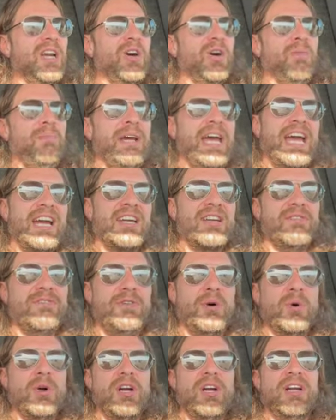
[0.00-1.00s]
back and
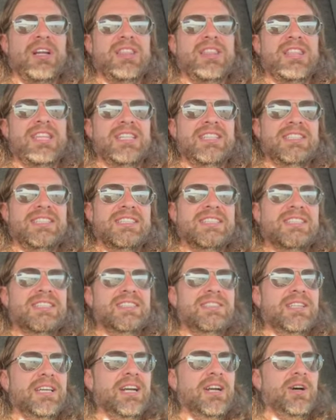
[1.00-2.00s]
forth
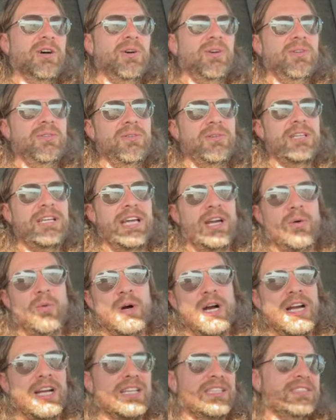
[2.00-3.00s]
and, kind of
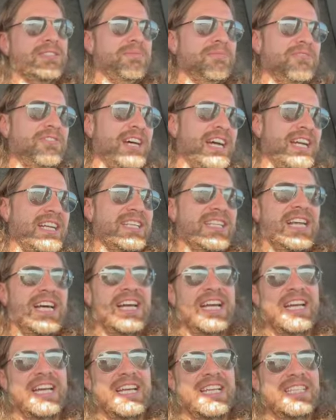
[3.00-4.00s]
walking some fine
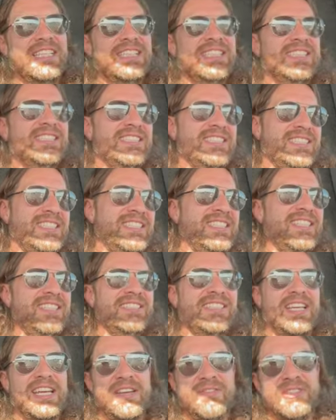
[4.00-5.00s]
lines, and
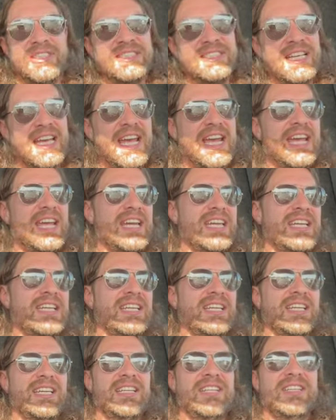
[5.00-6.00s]
there's a give and take,
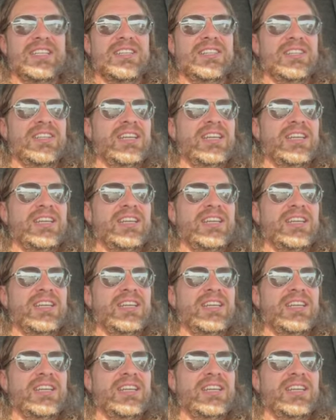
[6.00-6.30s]
and